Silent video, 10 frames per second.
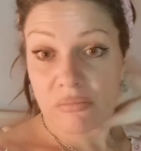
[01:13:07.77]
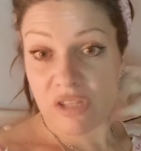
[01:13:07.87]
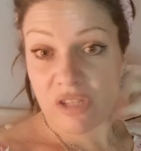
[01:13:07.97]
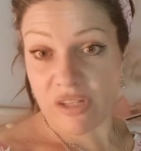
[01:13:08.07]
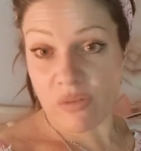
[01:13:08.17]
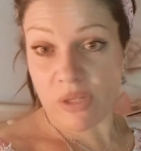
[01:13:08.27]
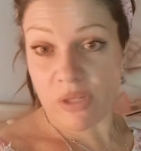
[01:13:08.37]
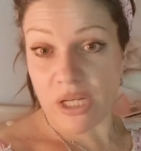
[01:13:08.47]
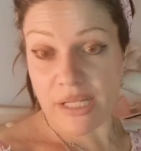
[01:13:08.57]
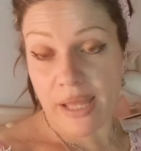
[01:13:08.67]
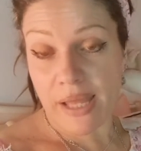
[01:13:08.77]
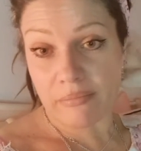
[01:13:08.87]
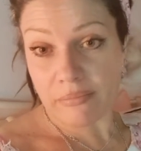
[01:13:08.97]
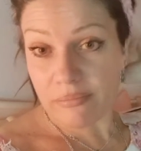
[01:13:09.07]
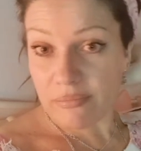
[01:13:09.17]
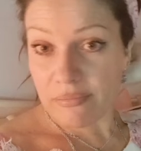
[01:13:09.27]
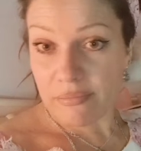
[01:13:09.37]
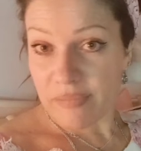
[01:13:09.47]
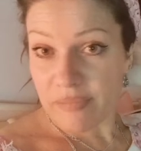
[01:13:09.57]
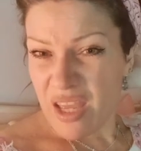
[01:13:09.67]
Your intuition is that
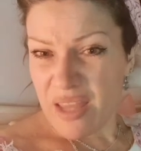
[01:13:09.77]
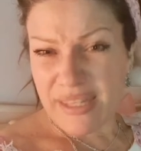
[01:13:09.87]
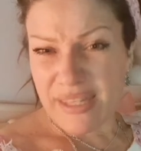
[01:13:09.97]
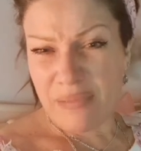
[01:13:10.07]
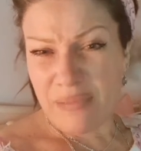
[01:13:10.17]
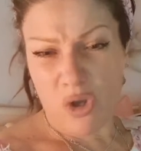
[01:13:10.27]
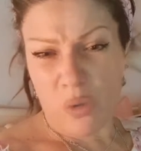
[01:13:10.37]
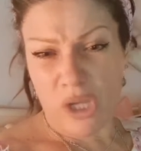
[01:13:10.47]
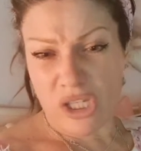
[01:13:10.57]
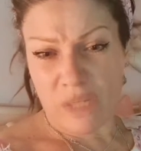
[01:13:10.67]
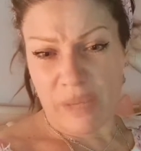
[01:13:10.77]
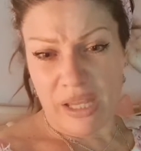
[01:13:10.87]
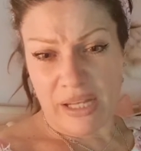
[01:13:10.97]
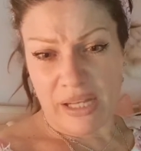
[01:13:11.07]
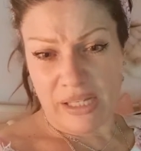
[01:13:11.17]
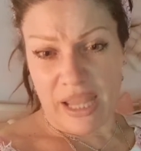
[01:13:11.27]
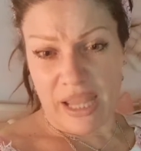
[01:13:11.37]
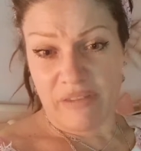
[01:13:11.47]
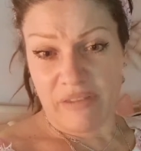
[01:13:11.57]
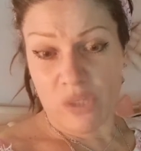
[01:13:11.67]
the same sort of words to me at the end of the day.
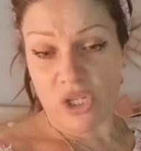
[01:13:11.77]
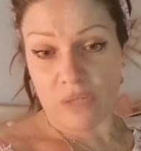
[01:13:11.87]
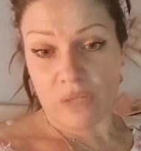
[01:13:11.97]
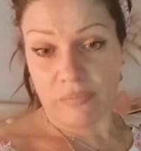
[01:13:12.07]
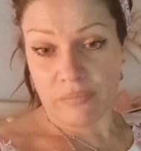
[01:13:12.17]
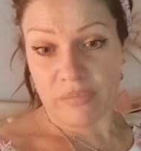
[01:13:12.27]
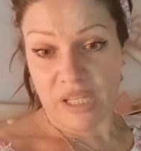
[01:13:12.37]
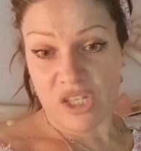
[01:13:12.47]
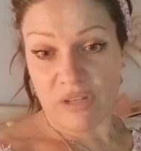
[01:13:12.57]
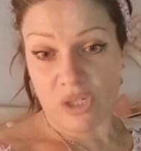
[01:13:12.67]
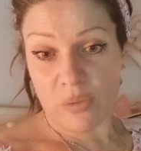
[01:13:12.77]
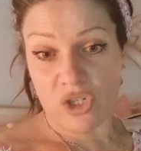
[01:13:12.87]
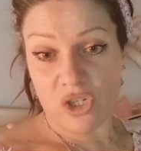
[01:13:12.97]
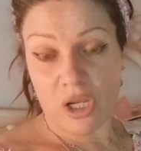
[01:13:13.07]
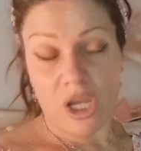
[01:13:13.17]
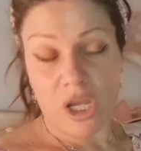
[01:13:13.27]
Your intuition. It's your intuition.